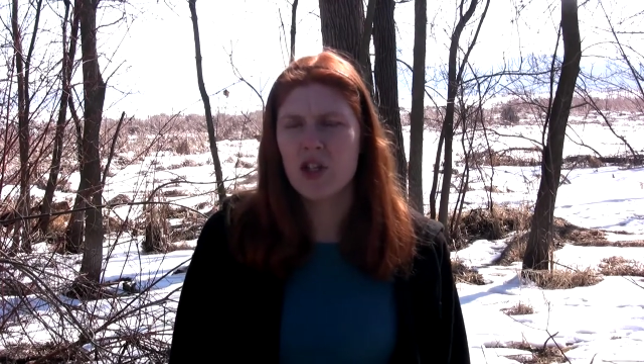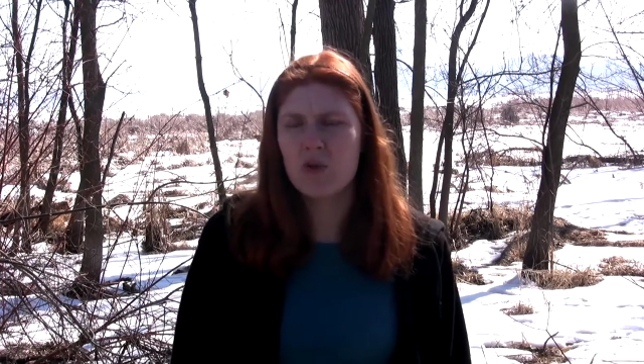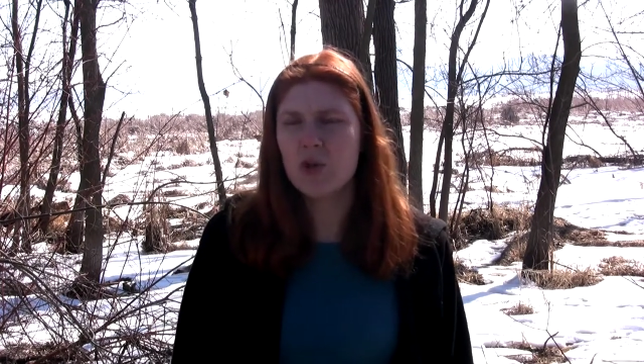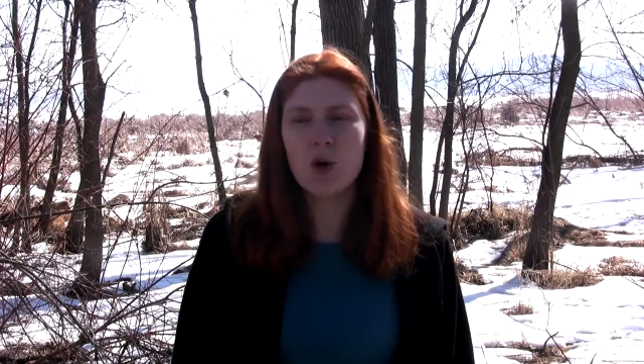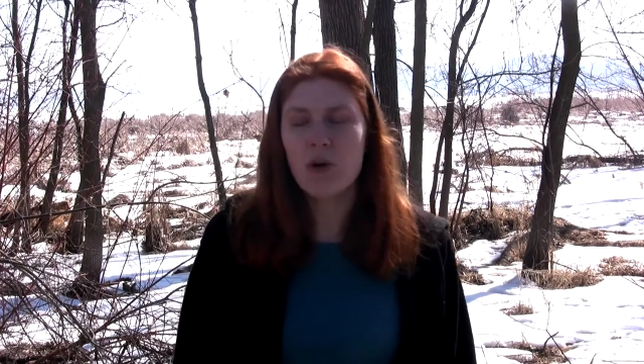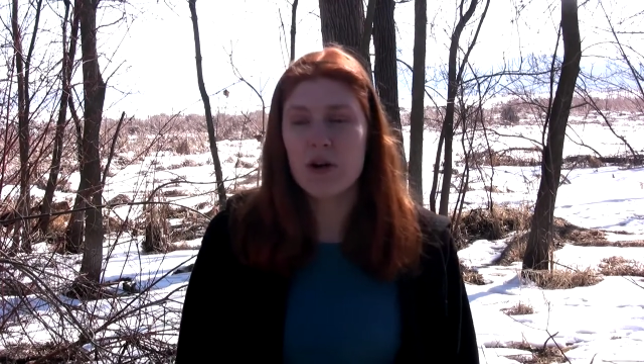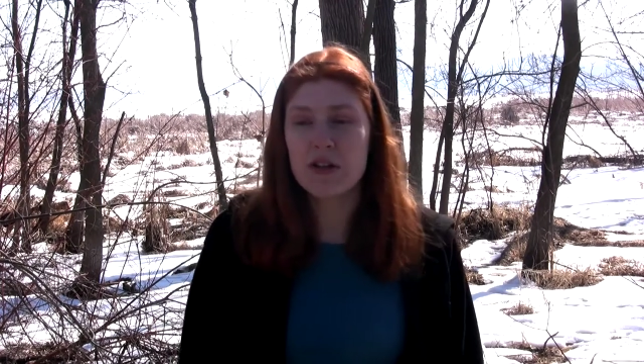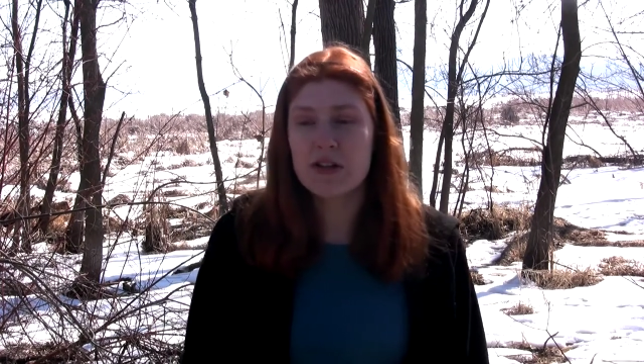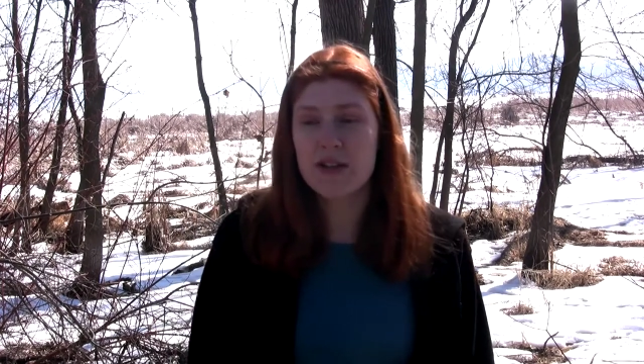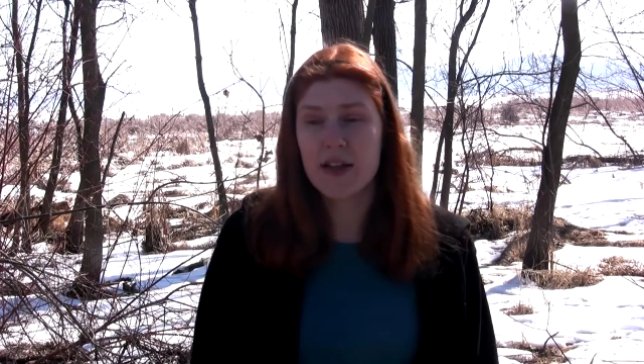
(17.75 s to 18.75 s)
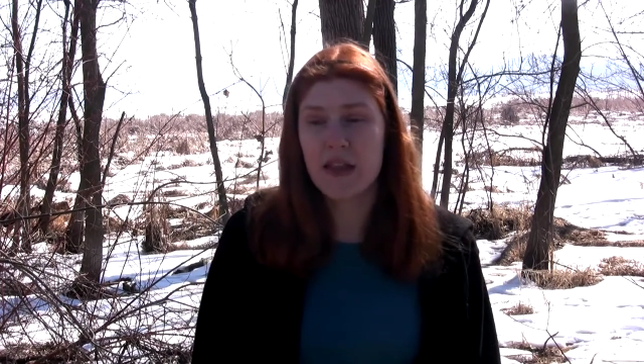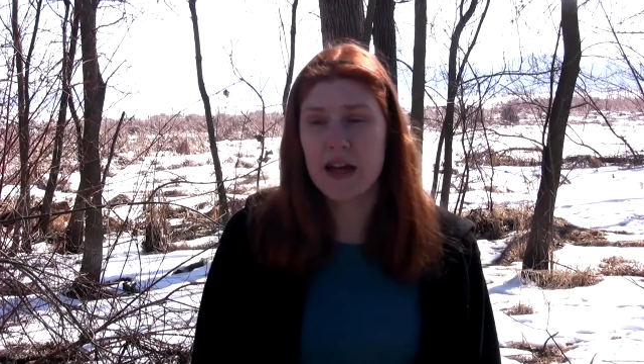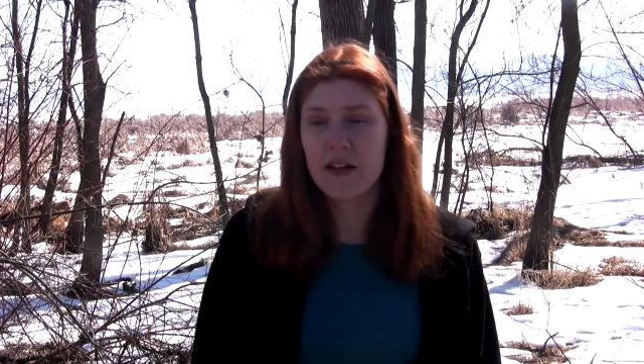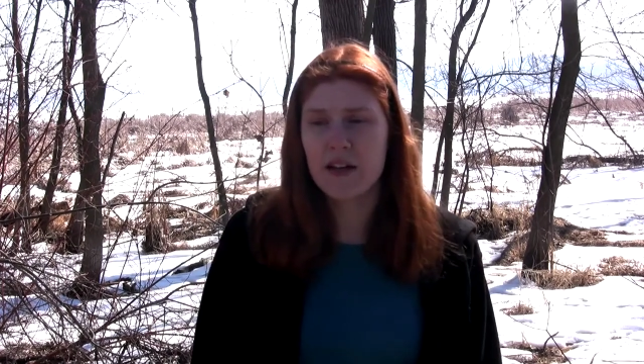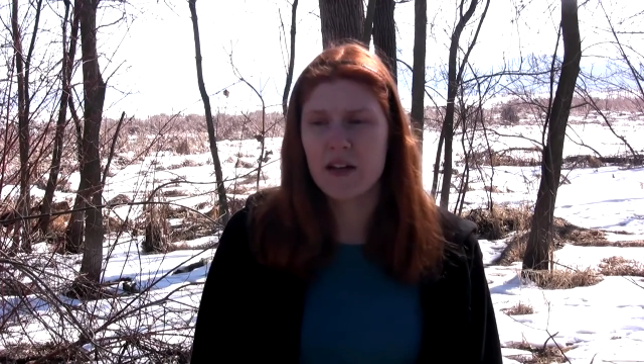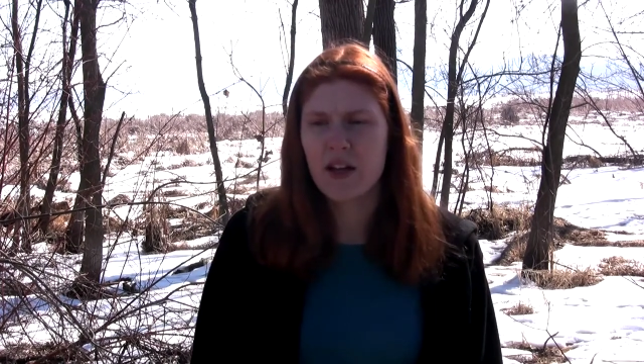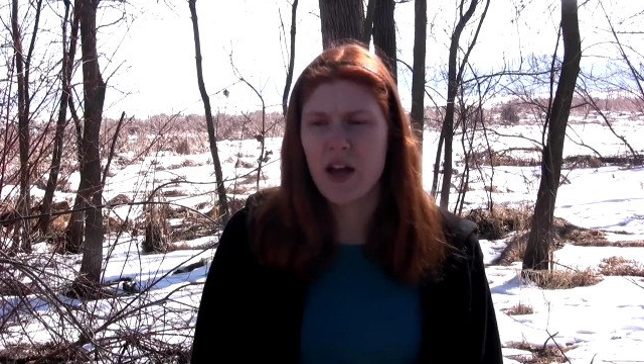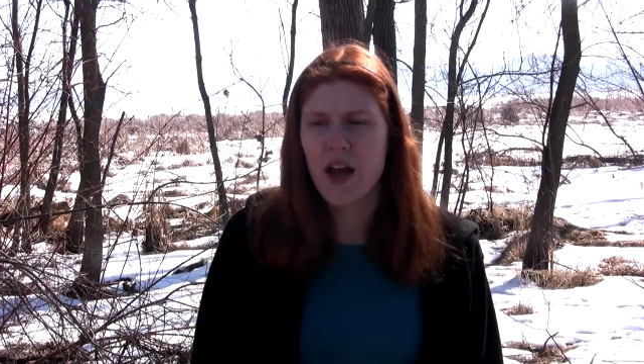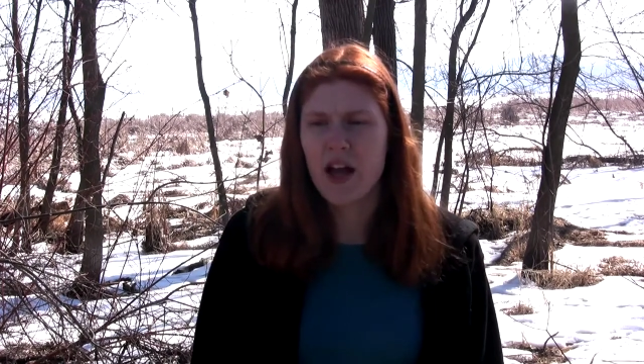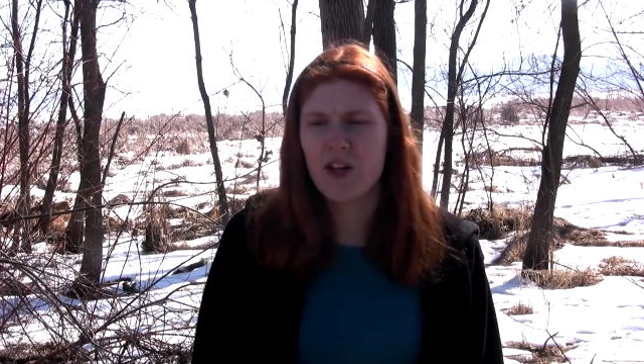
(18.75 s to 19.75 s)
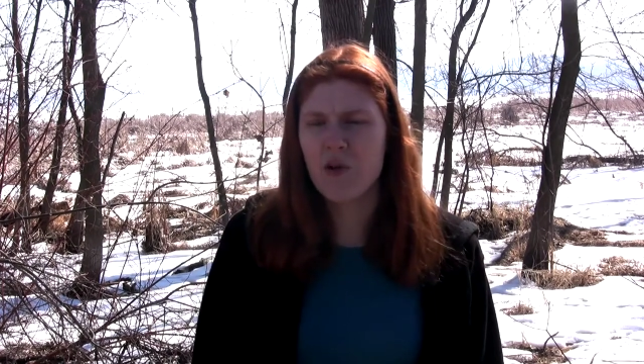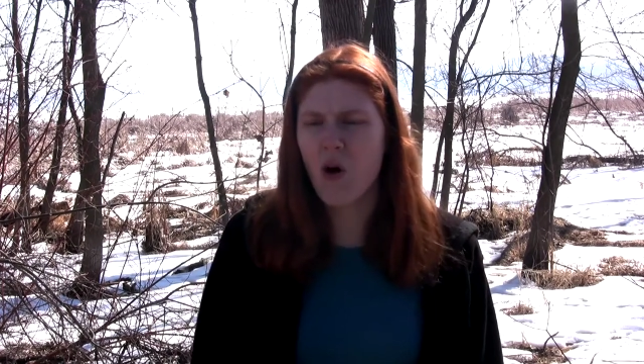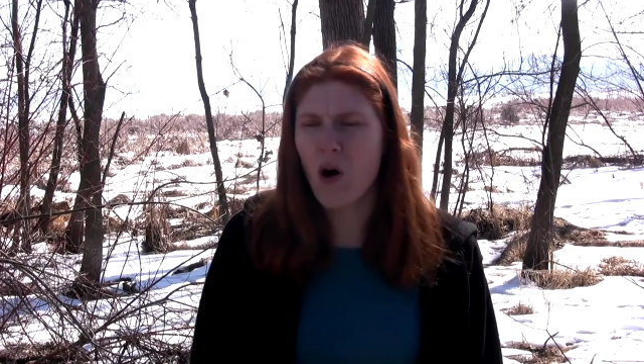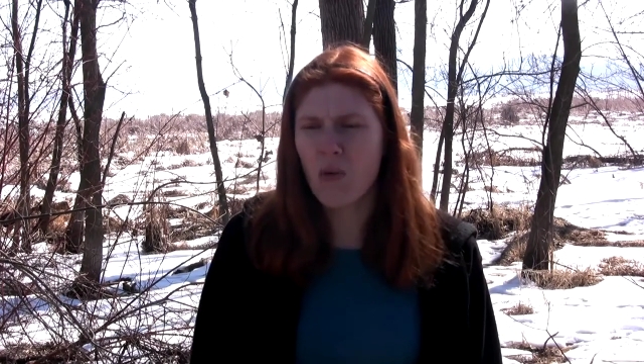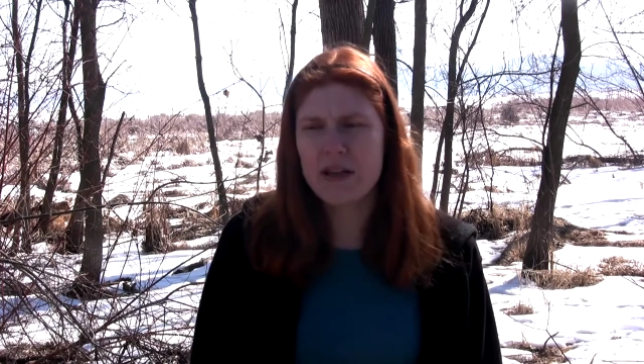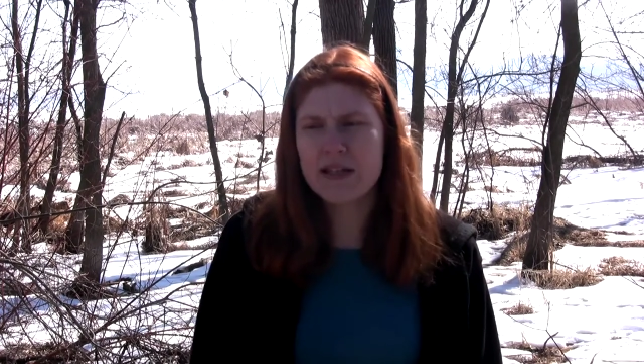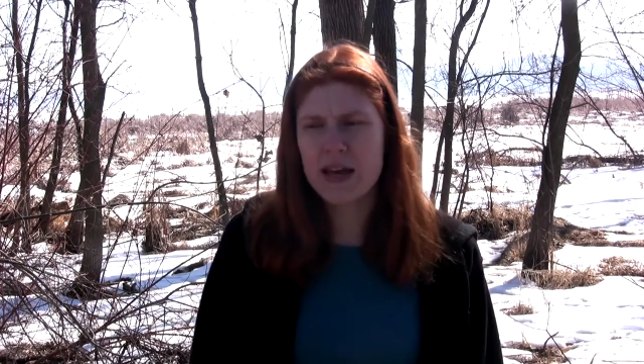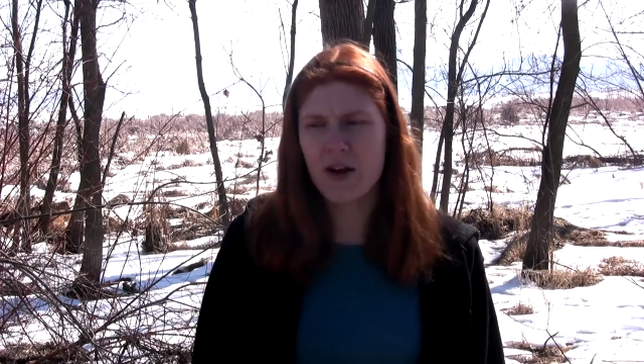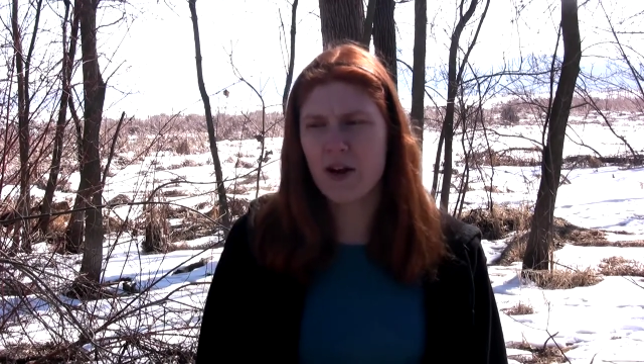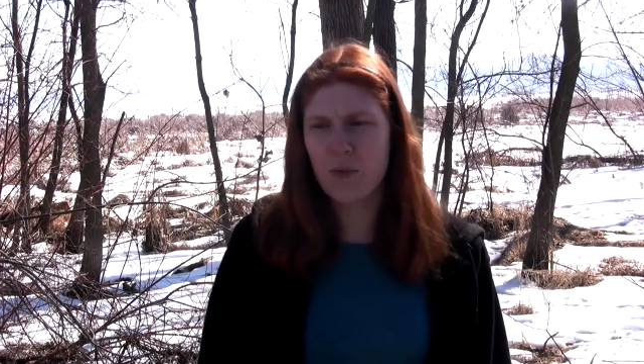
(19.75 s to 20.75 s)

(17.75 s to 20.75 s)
You don't go out in the sunlight, and you always carry a